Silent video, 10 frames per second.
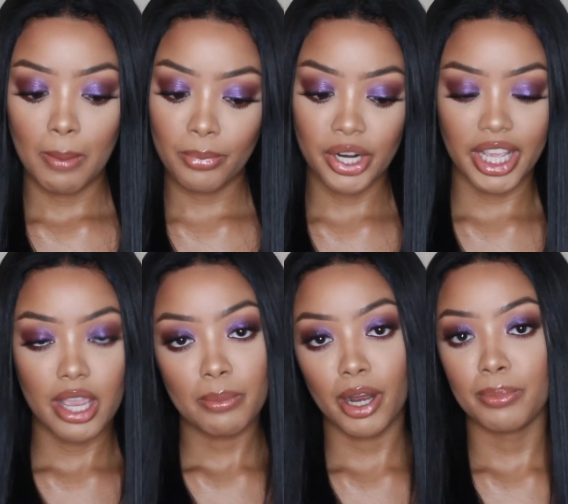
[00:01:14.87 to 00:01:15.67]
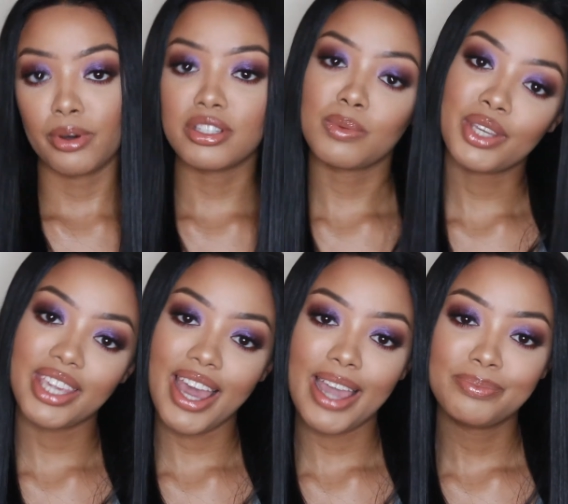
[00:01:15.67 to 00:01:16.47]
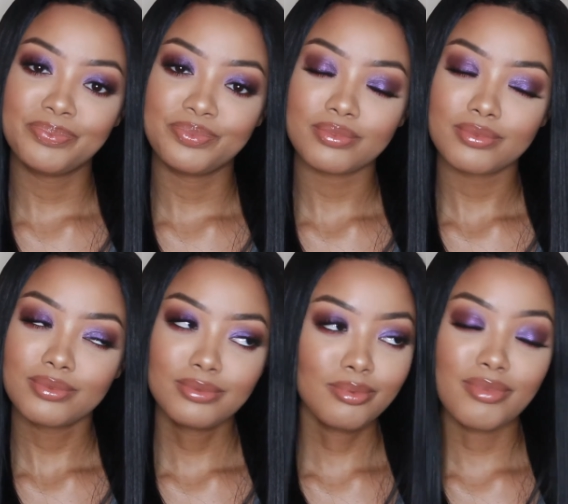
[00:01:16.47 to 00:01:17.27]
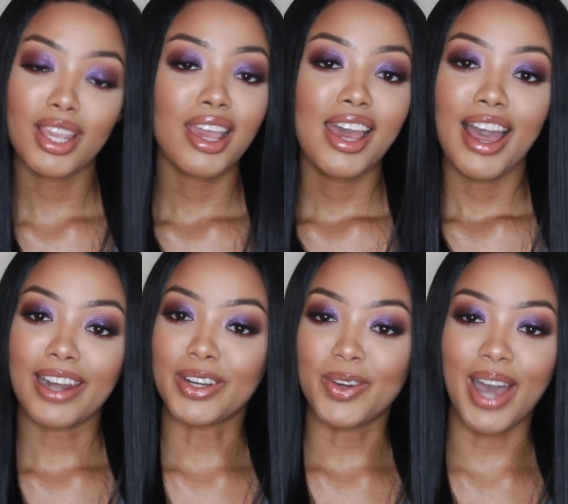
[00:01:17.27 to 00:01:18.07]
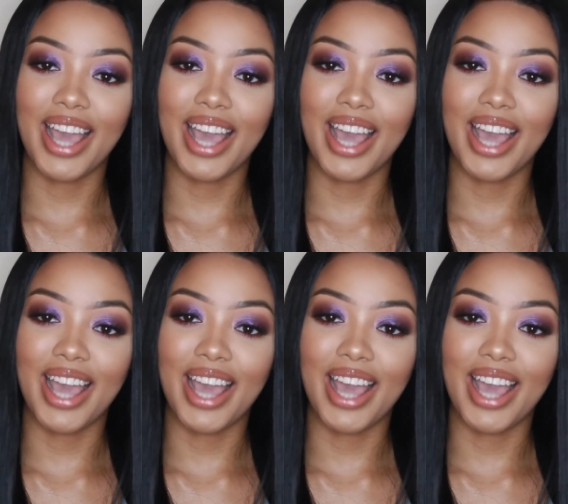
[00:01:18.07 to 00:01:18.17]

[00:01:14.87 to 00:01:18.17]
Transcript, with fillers: pretty purple smoky eye, don't know